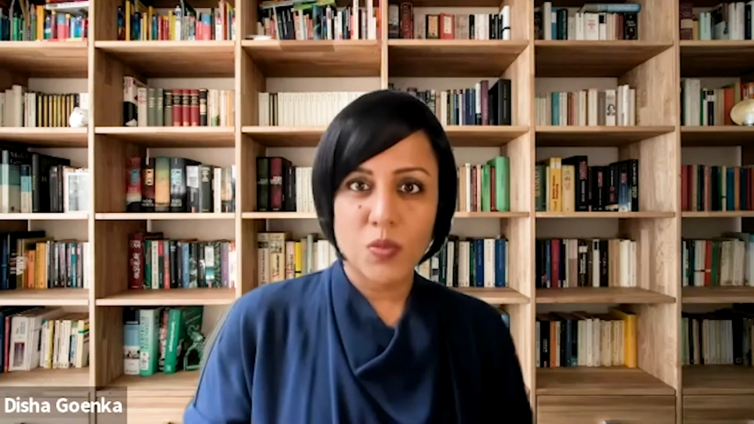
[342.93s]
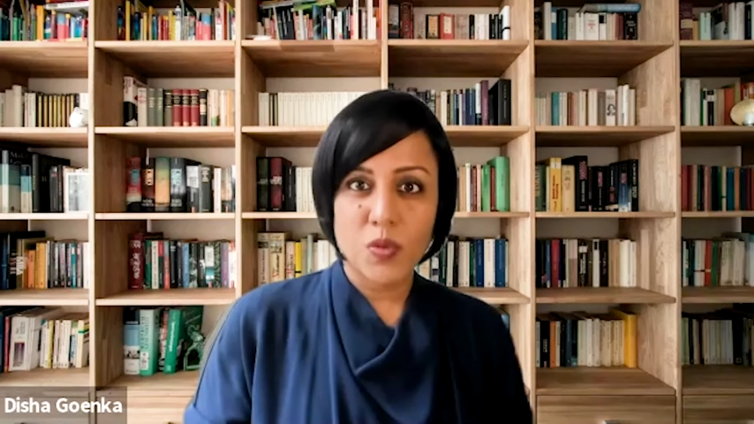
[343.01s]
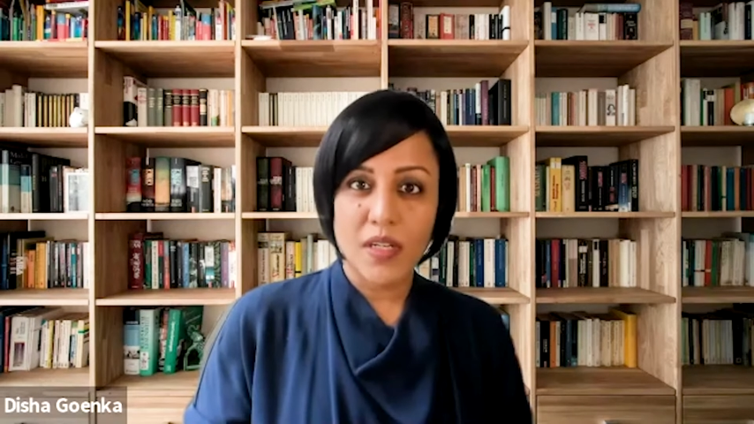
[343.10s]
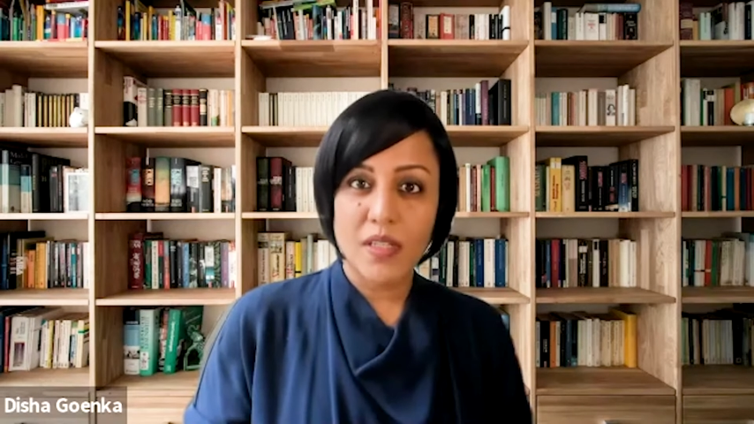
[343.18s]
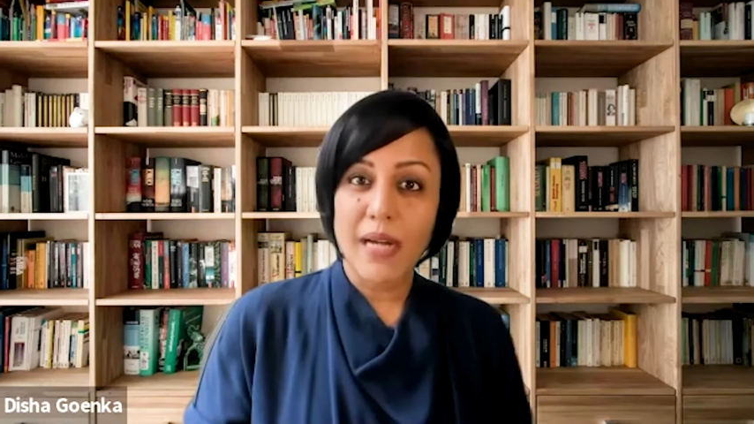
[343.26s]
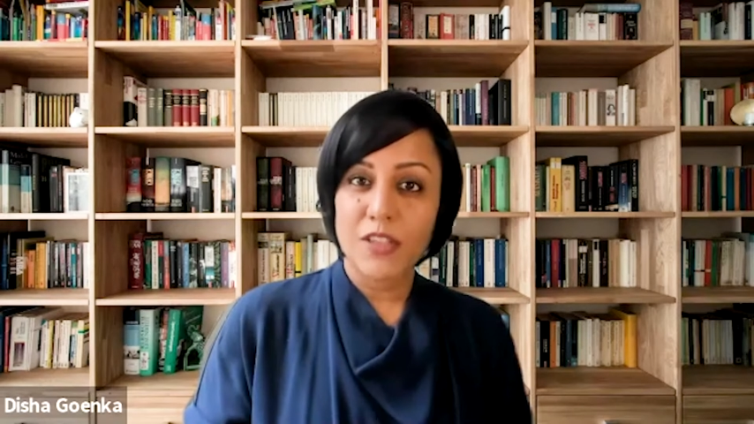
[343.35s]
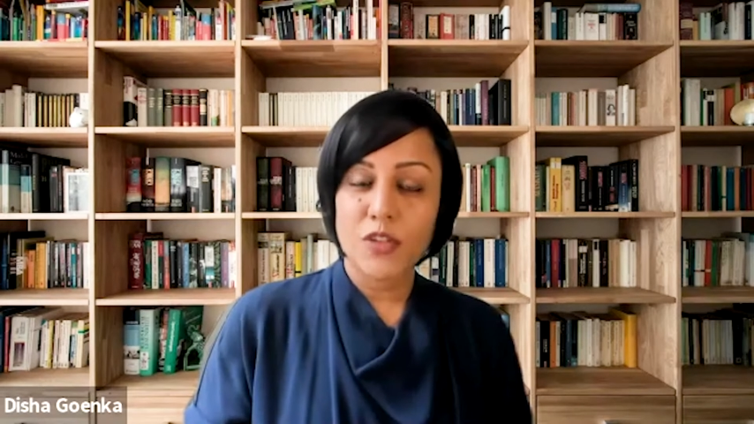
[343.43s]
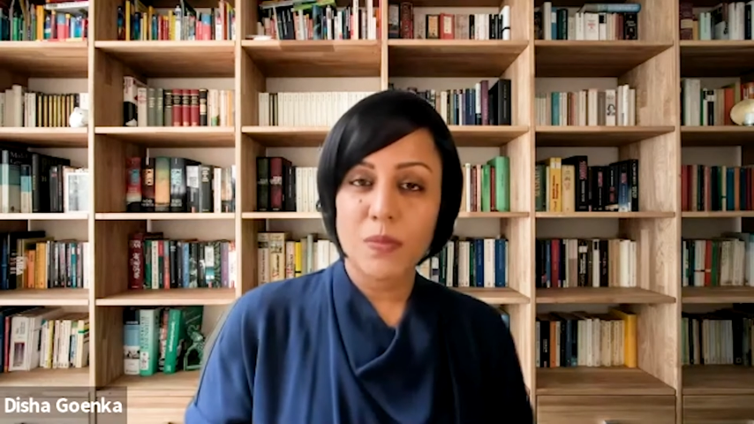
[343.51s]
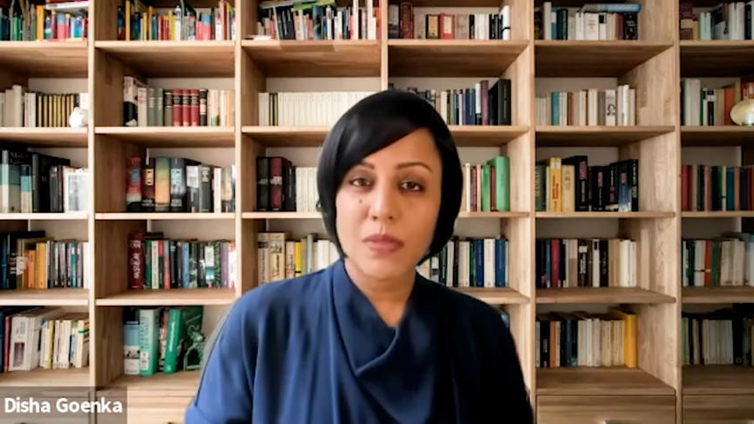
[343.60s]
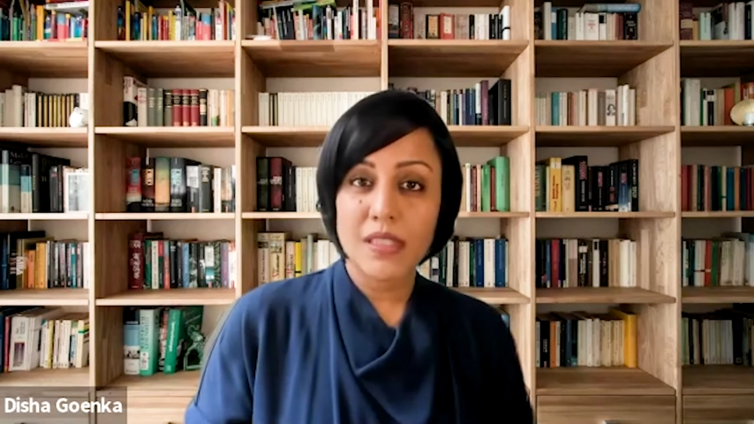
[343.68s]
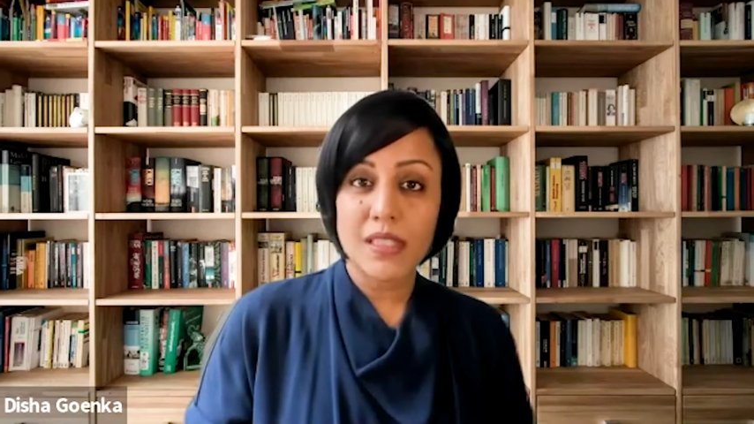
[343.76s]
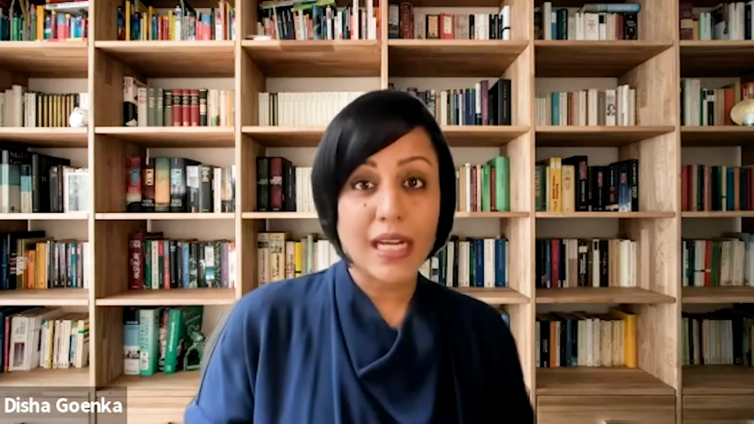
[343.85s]
product
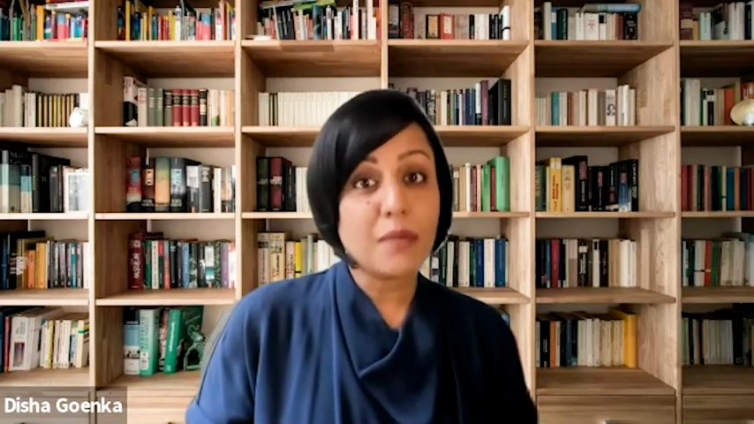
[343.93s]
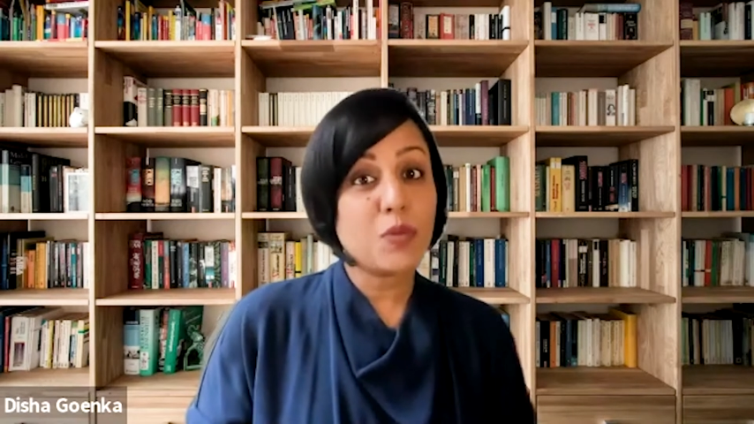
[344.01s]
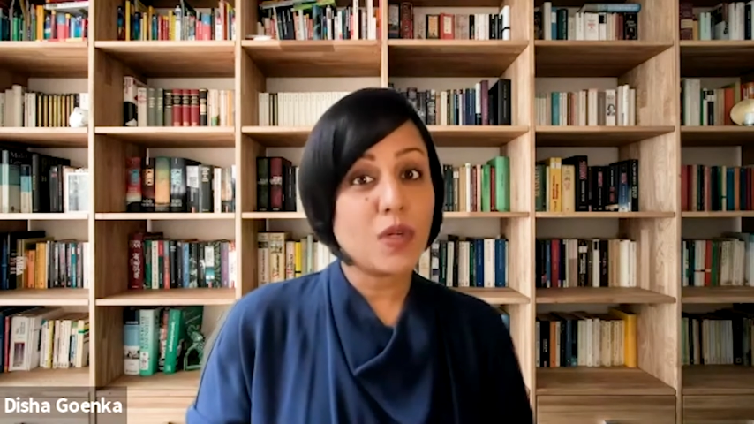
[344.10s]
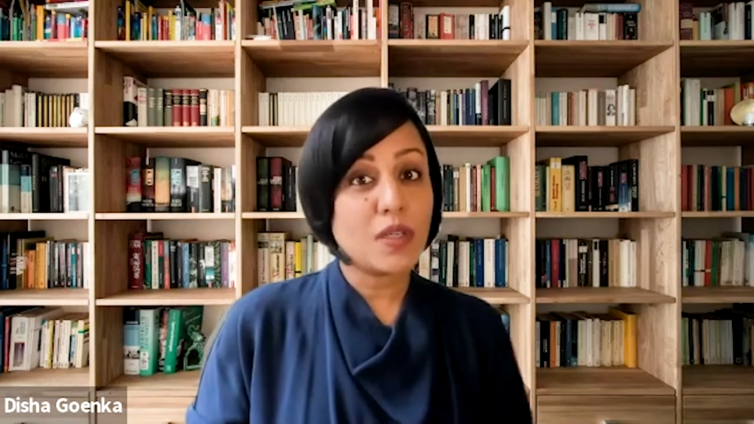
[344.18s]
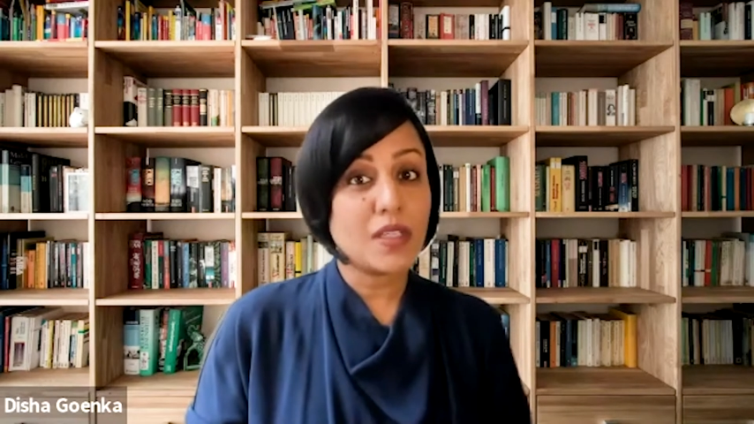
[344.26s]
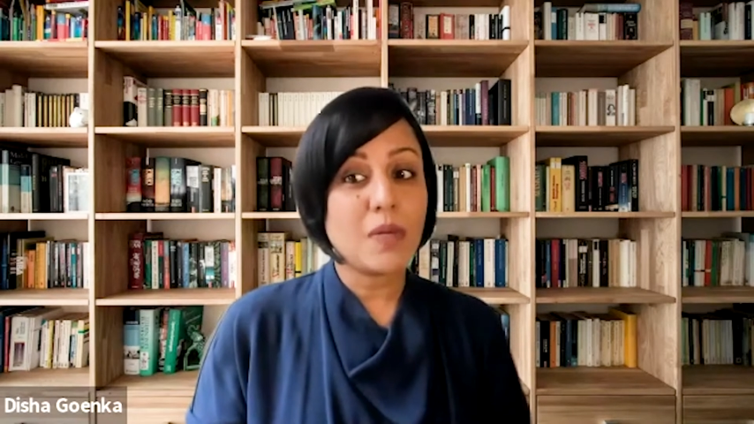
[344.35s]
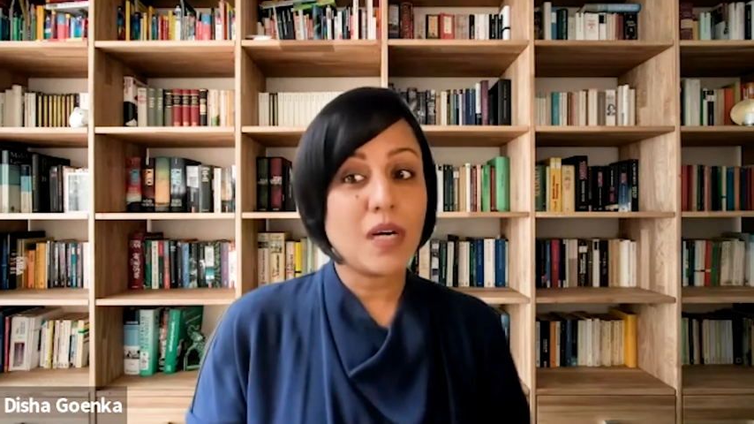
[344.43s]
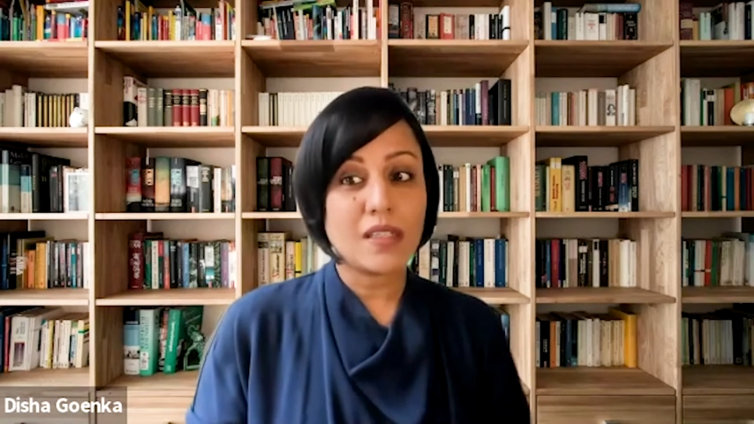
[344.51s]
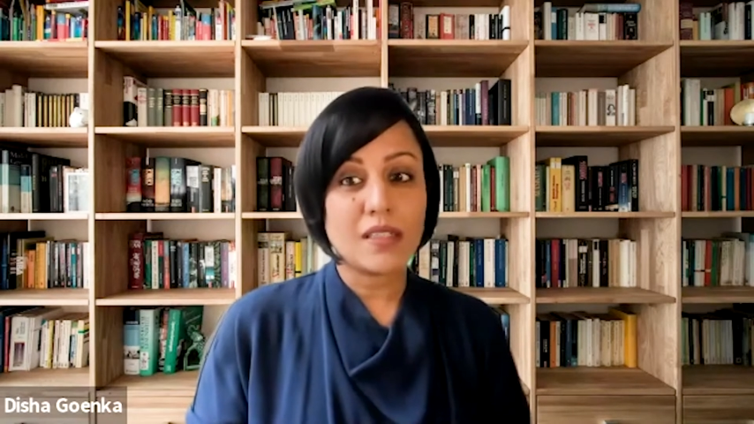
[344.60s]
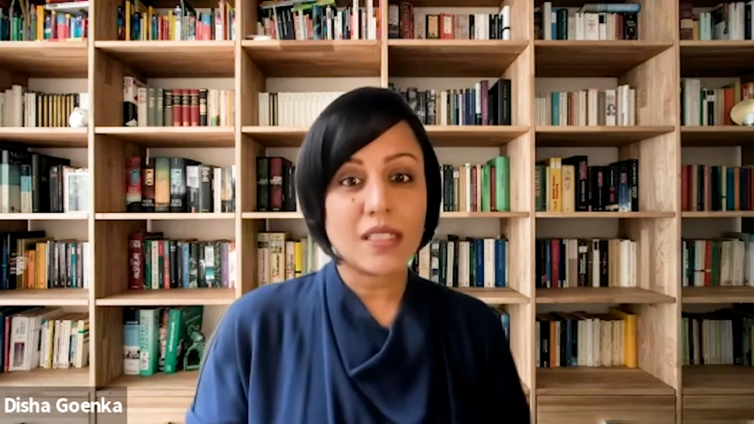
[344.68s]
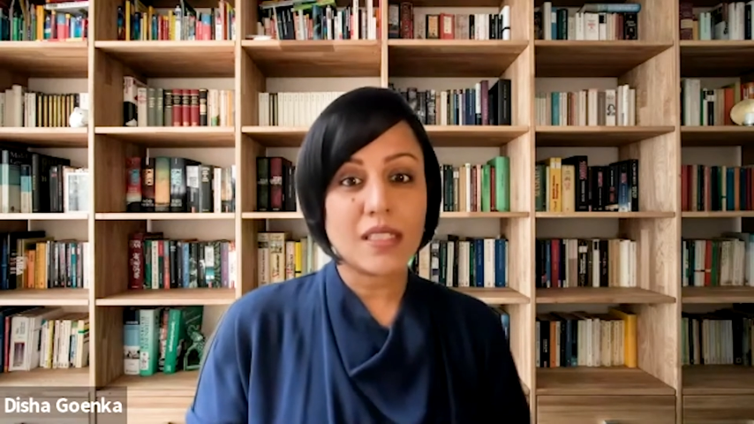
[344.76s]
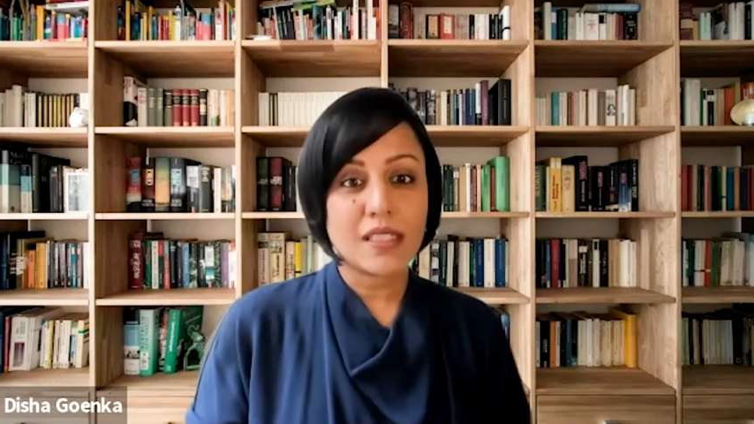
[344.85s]
management, and product
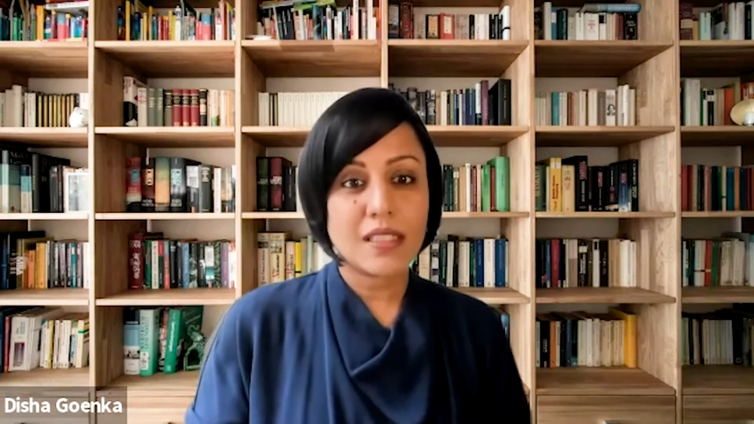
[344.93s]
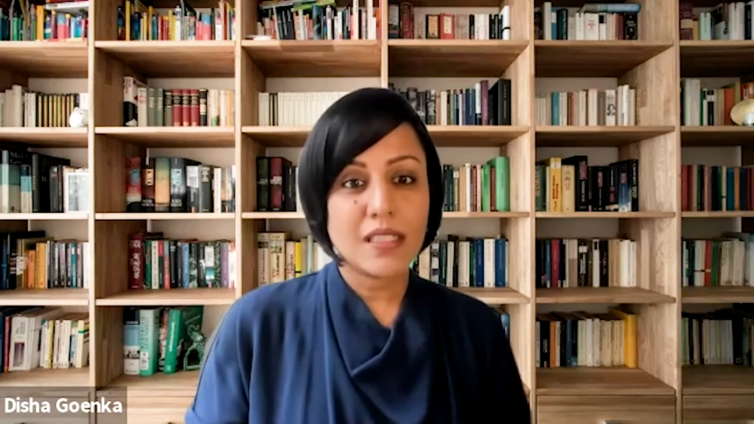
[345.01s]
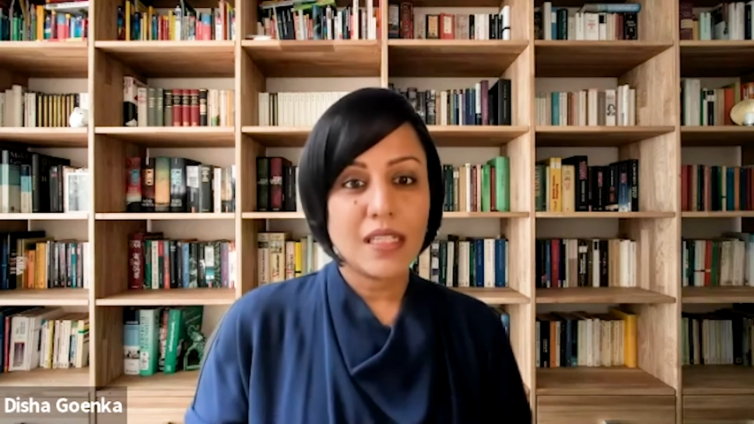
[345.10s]
marketing,